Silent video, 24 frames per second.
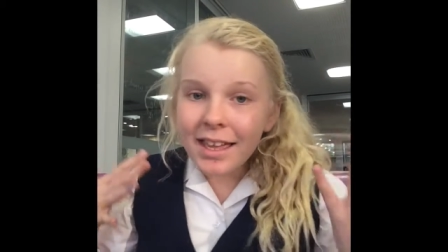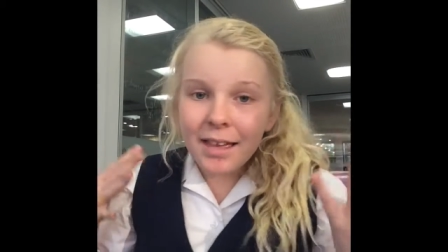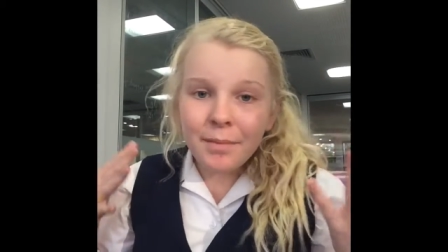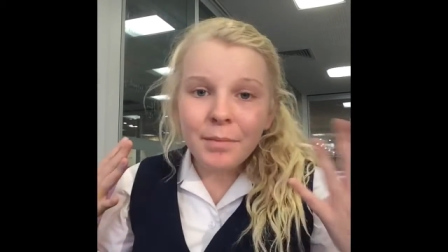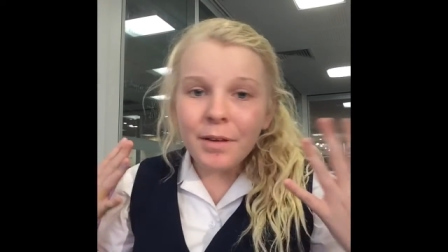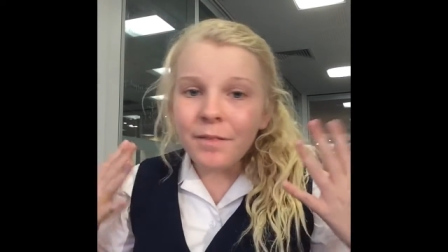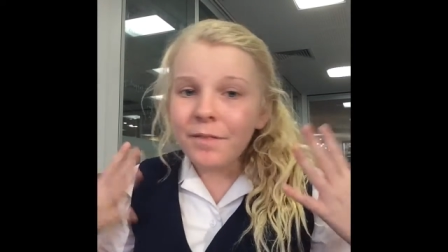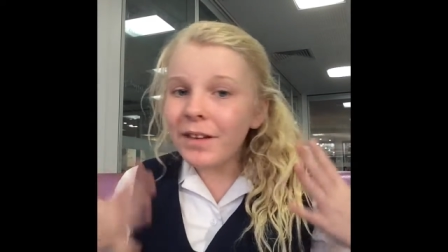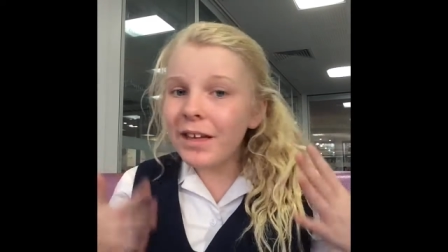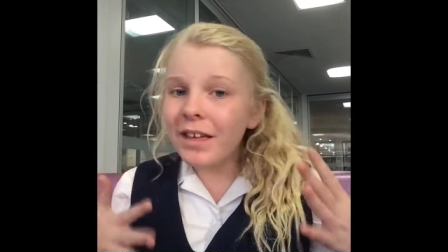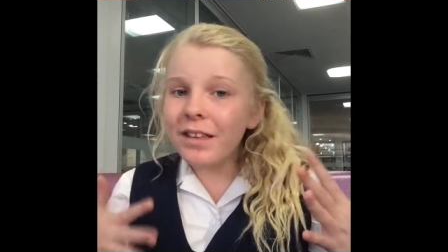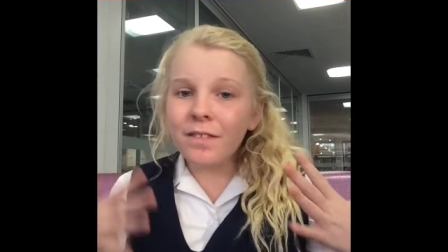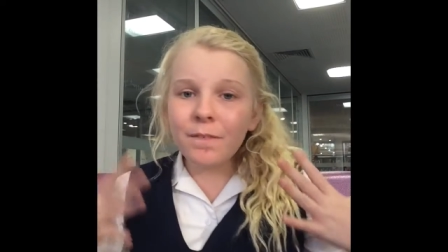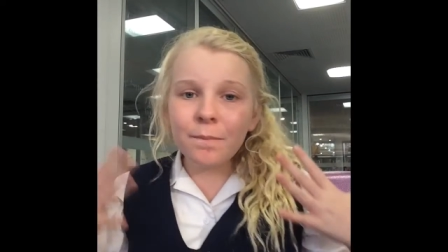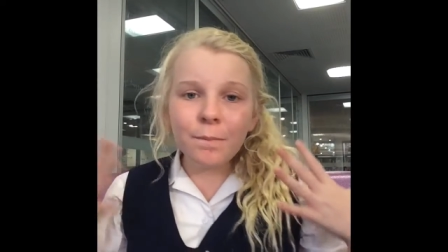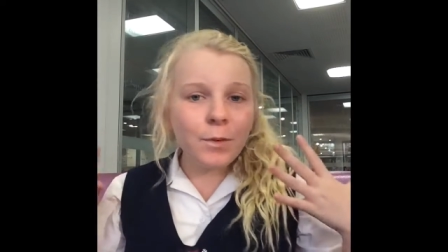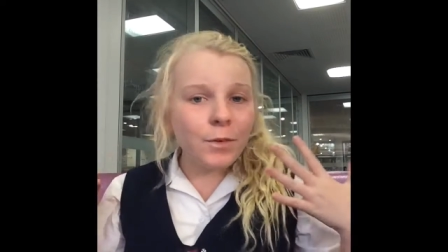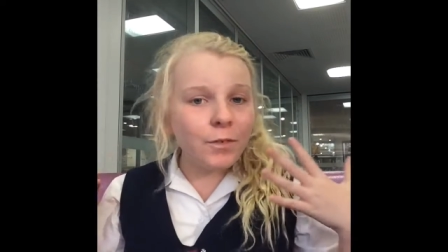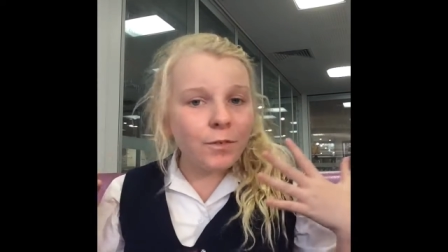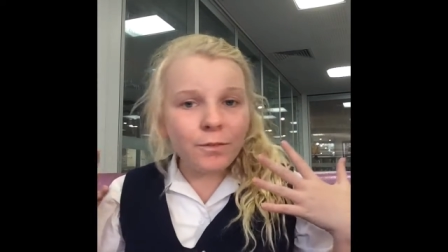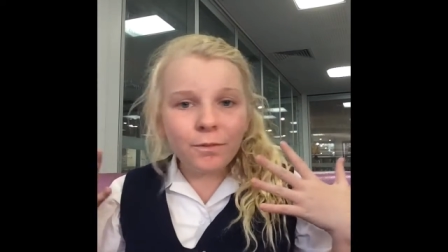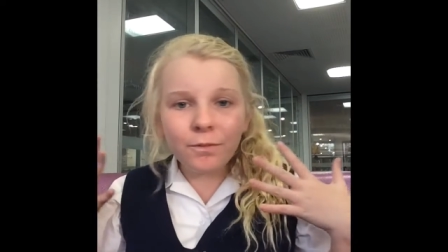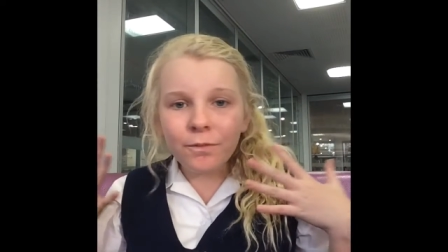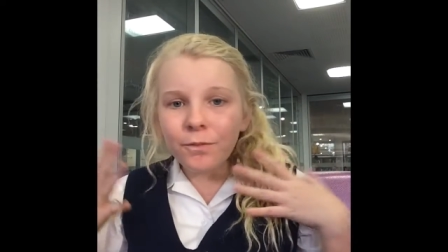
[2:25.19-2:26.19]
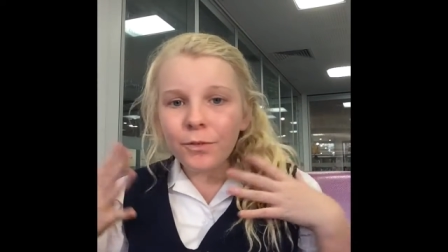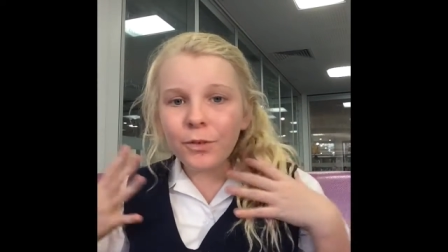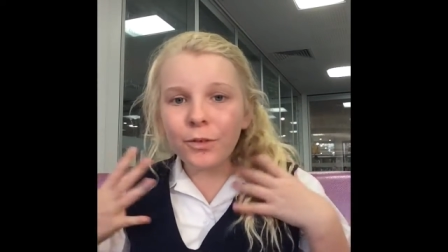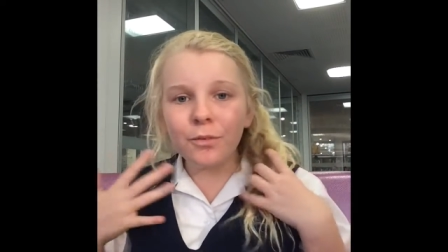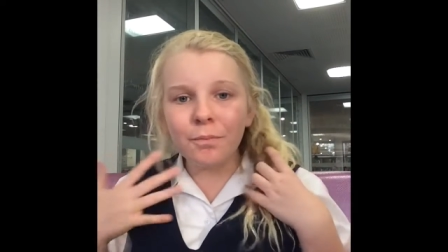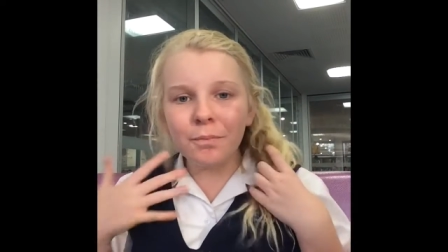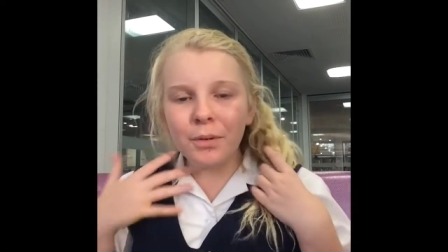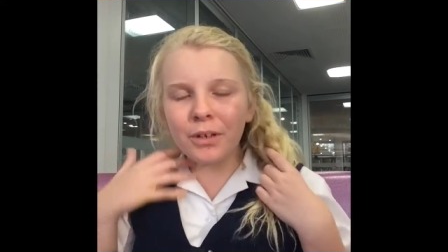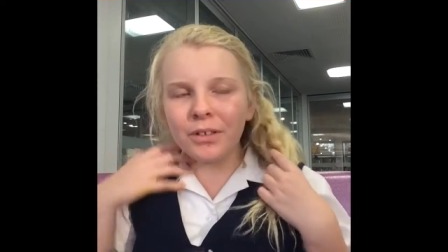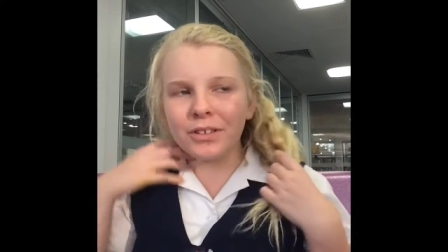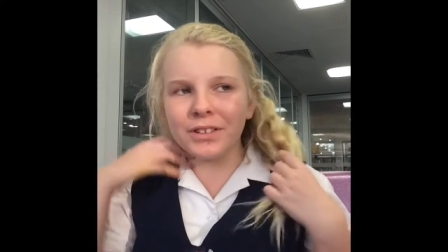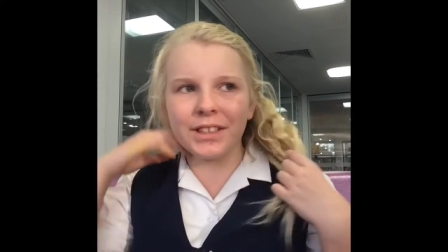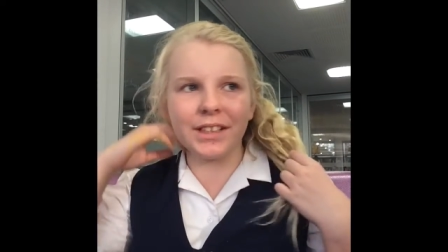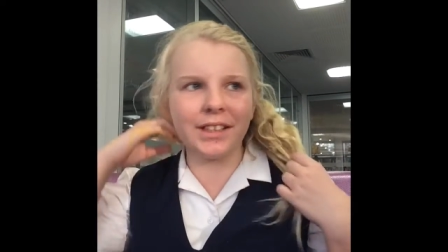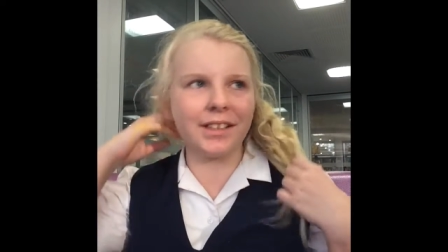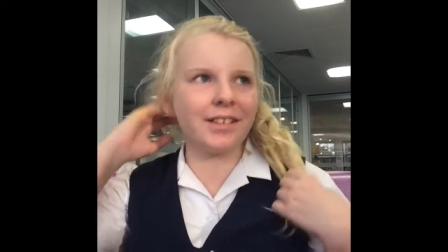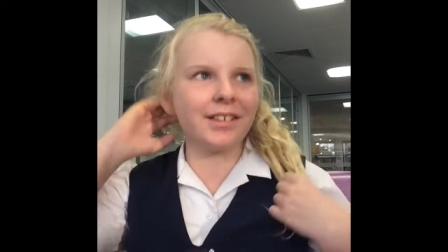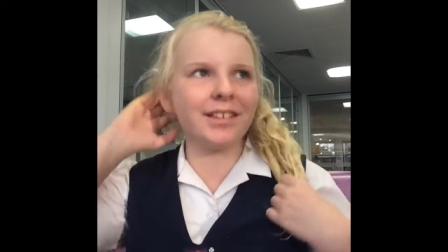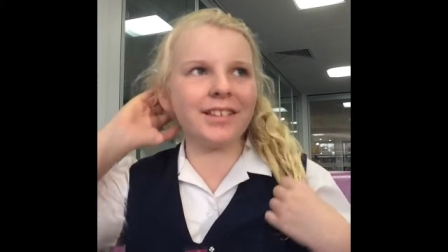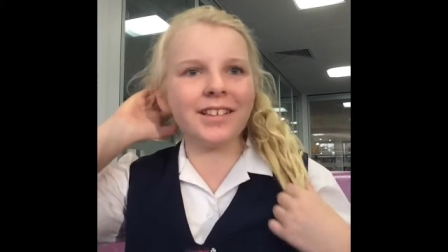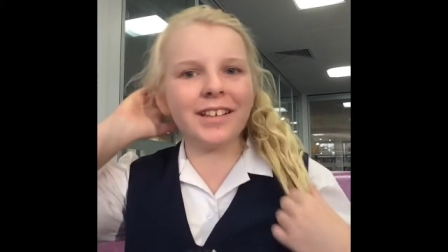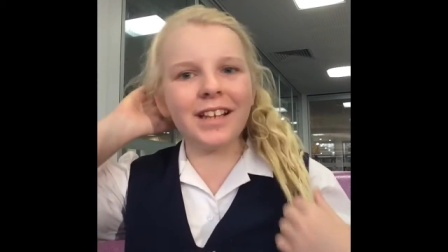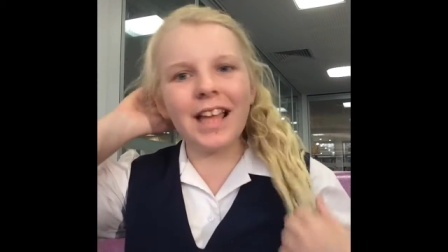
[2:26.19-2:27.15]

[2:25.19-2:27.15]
am a fast food person.